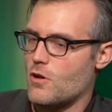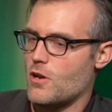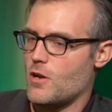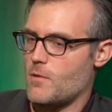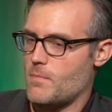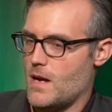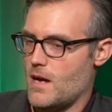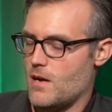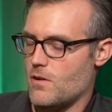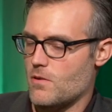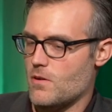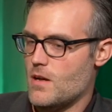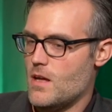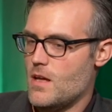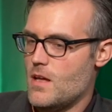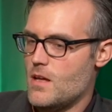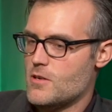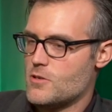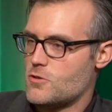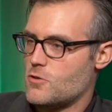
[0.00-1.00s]
going about
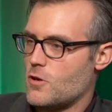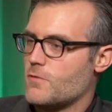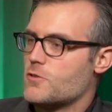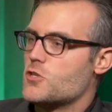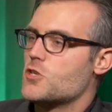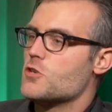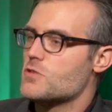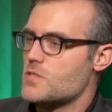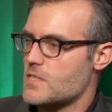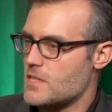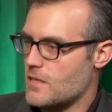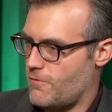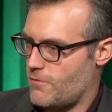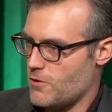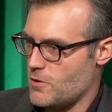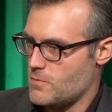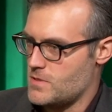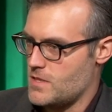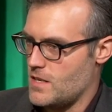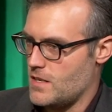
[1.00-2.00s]
sort of choosing the
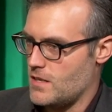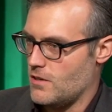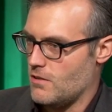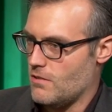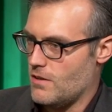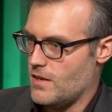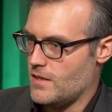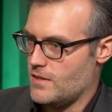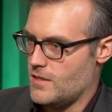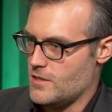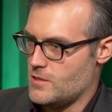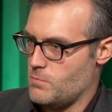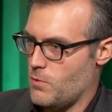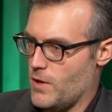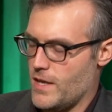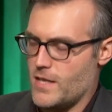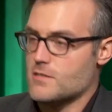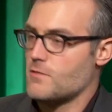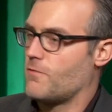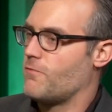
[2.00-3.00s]
films that you're in at this
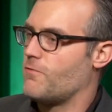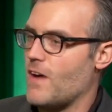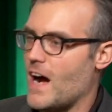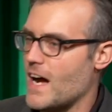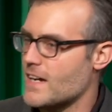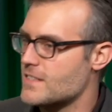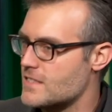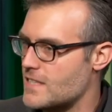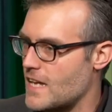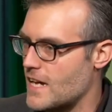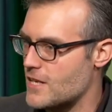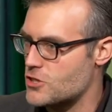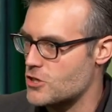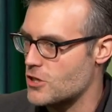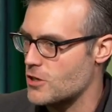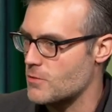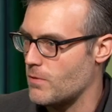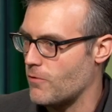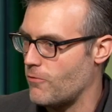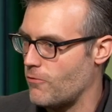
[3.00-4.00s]
point? Because
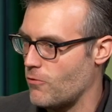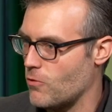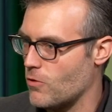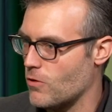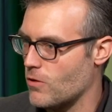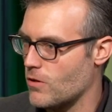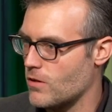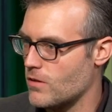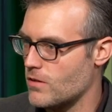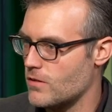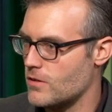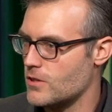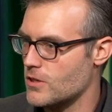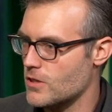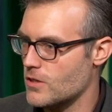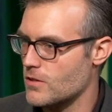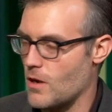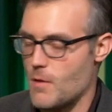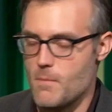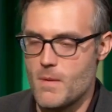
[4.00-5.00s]
Foxcatcher before,
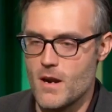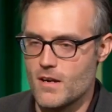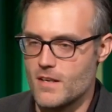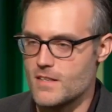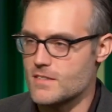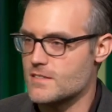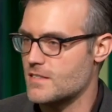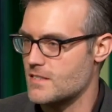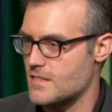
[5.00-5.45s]
you're American